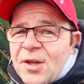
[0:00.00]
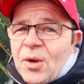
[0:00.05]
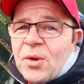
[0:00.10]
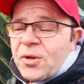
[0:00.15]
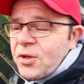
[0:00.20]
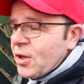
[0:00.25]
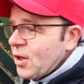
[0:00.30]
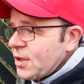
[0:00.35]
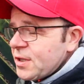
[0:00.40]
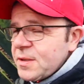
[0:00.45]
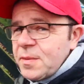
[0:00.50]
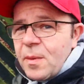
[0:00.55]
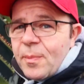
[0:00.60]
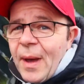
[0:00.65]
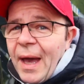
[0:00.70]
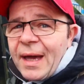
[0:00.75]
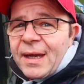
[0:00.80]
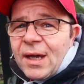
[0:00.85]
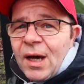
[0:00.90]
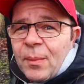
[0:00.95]
good to be
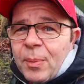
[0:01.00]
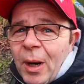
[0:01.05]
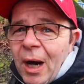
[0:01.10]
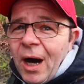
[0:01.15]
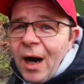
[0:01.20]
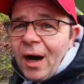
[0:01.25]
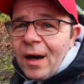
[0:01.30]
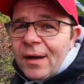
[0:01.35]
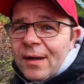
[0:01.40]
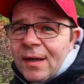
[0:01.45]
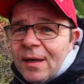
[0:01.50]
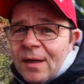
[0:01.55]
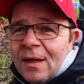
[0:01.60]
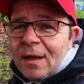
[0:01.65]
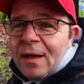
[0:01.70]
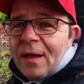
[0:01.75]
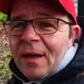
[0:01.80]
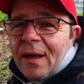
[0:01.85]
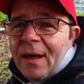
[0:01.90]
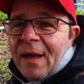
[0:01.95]
back at a park,
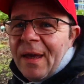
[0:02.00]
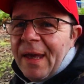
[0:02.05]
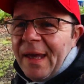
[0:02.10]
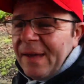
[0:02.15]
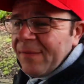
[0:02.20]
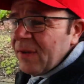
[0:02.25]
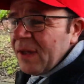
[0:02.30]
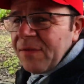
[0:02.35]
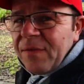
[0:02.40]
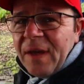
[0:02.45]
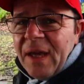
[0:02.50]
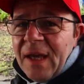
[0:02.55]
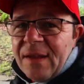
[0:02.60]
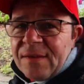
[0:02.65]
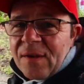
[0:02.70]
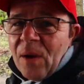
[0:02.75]
even if it is